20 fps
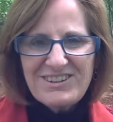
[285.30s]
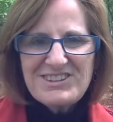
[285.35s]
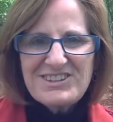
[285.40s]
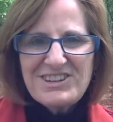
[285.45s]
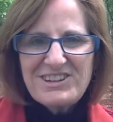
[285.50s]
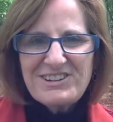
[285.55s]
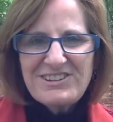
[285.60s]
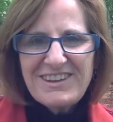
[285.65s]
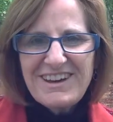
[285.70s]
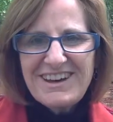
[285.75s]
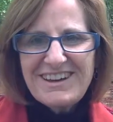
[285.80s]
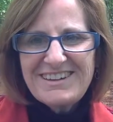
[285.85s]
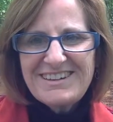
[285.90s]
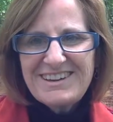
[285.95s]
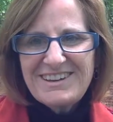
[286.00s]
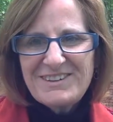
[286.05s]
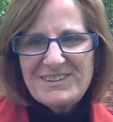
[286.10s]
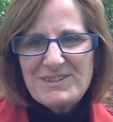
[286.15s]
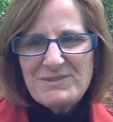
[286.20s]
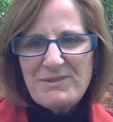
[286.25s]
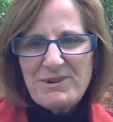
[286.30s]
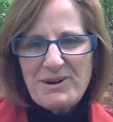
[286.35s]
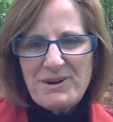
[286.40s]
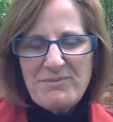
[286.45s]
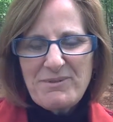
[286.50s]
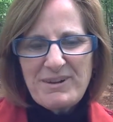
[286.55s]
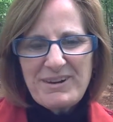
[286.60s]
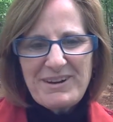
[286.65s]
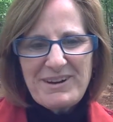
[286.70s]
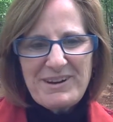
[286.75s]
share that elsewhere,
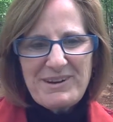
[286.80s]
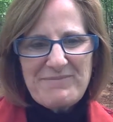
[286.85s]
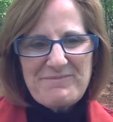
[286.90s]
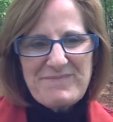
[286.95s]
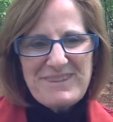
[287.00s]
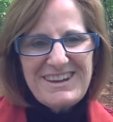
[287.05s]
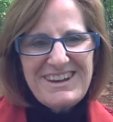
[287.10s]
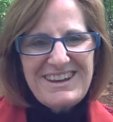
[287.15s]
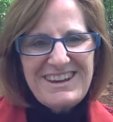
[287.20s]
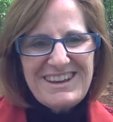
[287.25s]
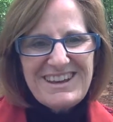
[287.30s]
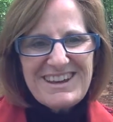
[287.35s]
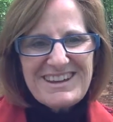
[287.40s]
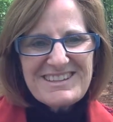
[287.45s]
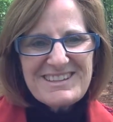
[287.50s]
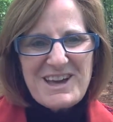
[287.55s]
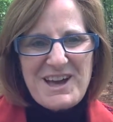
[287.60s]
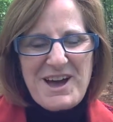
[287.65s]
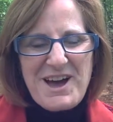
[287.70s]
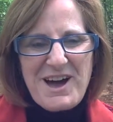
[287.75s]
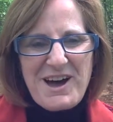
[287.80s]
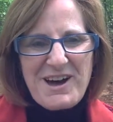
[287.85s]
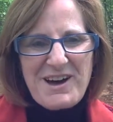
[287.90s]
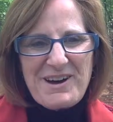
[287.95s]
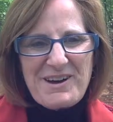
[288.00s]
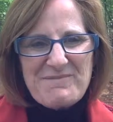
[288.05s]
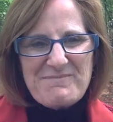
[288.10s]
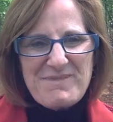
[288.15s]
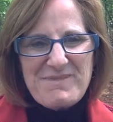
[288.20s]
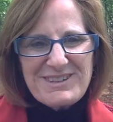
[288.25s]
but in any case,
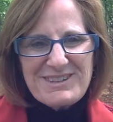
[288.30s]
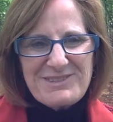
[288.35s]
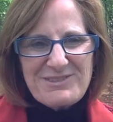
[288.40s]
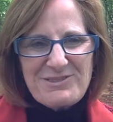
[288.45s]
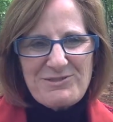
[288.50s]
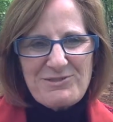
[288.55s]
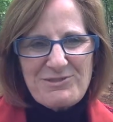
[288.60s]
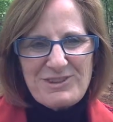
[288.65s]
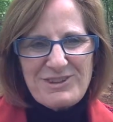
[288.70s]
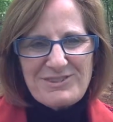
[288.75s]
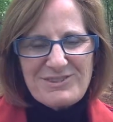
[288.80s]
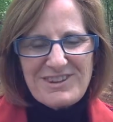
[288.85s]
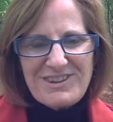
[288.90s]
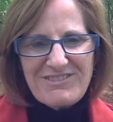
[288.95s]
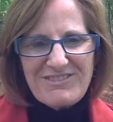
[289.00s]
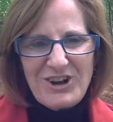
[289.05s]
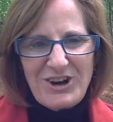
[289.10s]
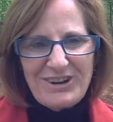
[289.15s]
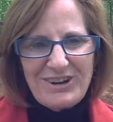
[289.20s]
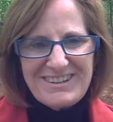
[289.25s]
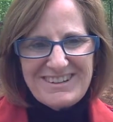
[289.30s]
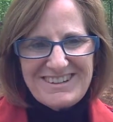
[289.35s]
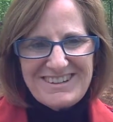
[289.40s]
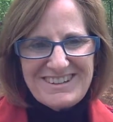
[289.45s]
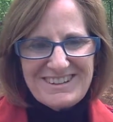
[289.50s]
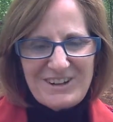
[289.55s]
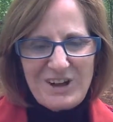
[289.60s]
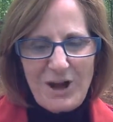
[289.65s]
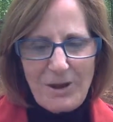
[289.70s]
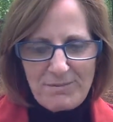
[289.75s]
so through the years I've
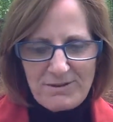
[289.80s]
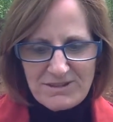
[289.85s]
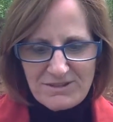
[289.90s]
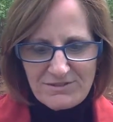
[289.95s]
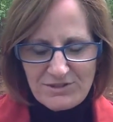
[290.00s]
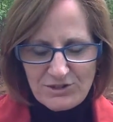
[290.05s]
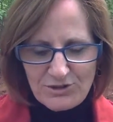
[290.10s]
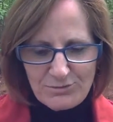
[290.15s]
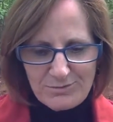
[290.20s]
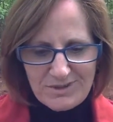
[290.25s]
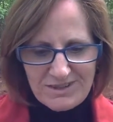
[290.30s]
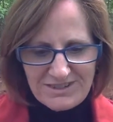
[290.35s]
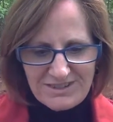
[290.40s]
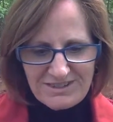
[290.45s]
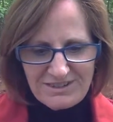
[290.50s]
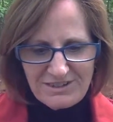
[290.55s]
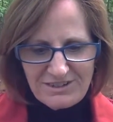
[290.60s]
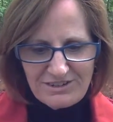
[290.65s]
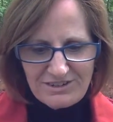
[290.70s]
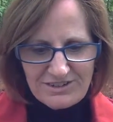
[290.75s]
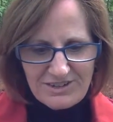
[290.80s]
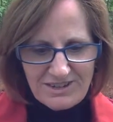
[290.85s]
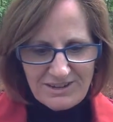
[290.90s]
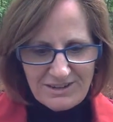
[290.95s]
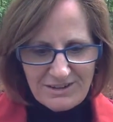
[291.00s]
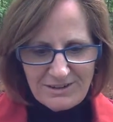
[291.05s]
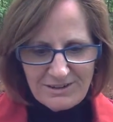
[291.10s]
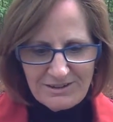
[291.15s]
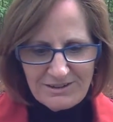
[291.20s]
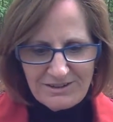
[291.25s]
gotten copies of sermons, and it's like
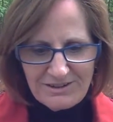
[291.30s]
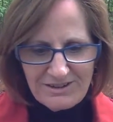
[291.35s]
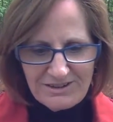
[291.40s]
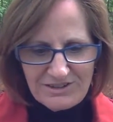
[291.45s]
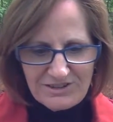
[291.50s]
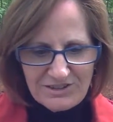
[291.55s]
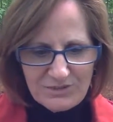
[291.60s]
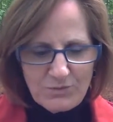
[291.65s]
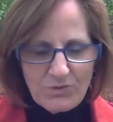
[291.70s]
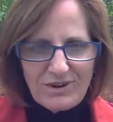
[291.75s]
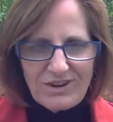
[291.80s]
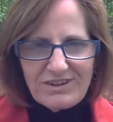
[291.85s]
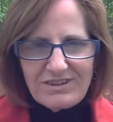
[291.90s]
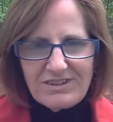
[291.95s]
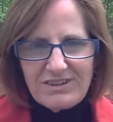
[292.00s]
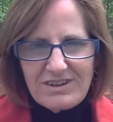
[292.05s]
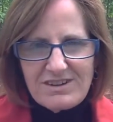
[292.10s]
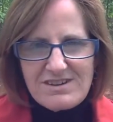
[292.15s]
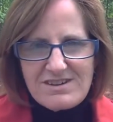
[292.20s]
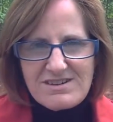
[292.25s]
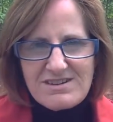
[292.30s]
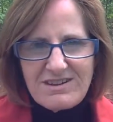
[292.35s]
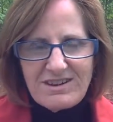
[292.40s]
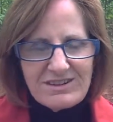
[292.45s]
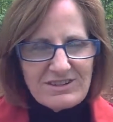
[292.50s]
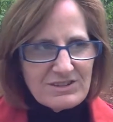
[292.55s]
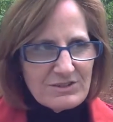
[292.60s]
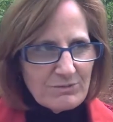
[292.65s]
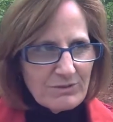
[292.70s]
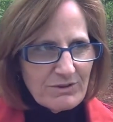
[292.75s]
I just want
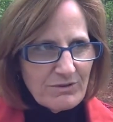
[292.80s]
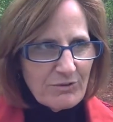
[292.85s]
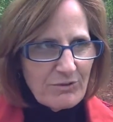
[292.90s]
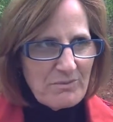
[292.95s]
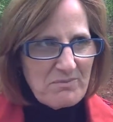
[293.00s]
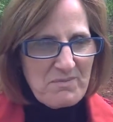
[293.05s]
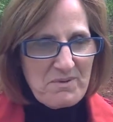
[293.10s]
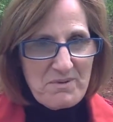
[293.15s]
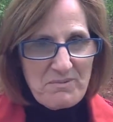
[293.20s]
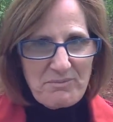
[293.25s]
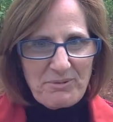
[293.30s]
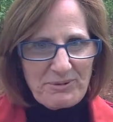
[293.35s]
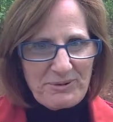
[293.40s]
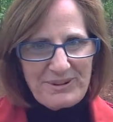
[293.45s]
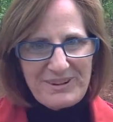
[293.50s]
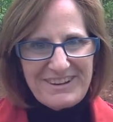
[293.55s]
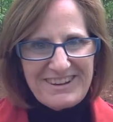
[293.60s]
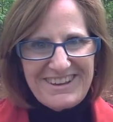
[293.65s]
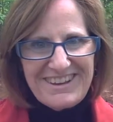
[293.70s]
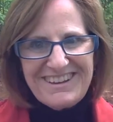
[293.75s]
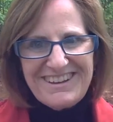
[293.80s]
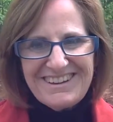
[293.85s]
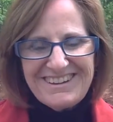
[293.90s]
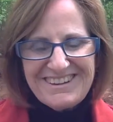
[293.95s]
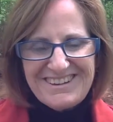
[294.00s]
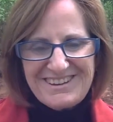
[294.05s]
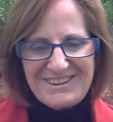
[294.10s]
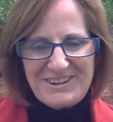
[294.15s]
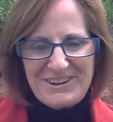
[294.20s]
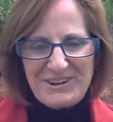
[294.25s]
to remember it
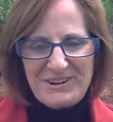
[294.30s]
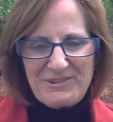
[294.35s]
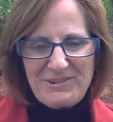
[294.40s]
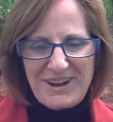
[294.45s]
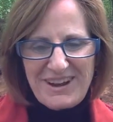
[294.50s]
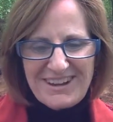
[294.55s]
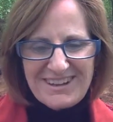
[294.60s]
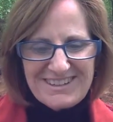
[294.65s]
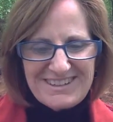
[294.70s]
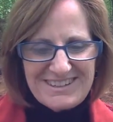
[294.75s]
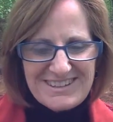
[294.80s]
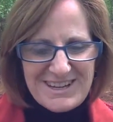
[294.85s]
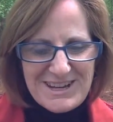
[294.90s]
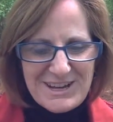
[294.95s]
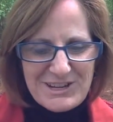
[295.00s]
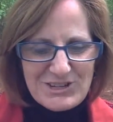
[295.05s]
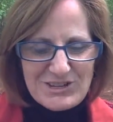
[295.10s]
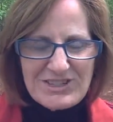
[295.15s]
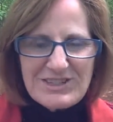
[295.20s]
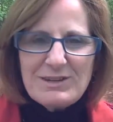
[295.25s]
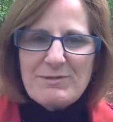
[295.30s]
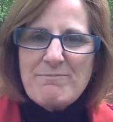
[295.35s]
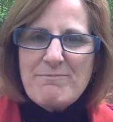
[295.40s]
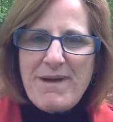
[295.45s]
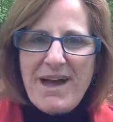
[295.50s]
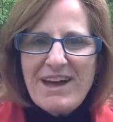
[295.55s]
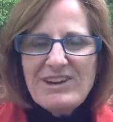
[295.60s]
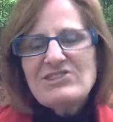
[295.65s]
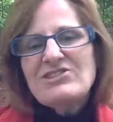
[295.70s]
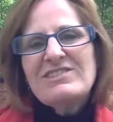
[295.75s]
again, and just
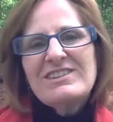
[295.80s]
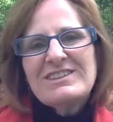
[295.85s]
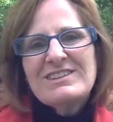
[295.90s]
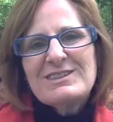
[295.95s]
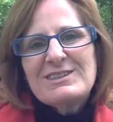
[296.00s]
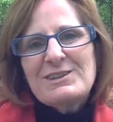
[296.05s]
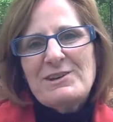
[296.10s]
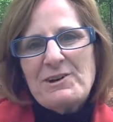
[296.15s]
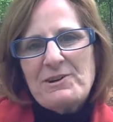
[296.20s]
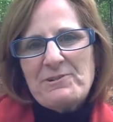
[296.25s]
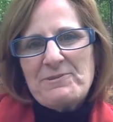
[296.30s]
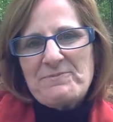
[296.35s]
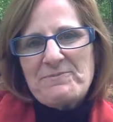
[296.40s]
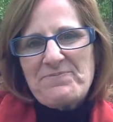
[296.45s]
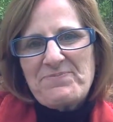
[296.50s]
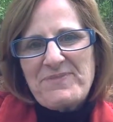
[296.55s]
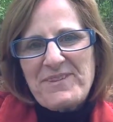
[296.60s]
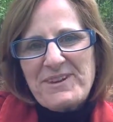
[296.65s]
imagine this, though.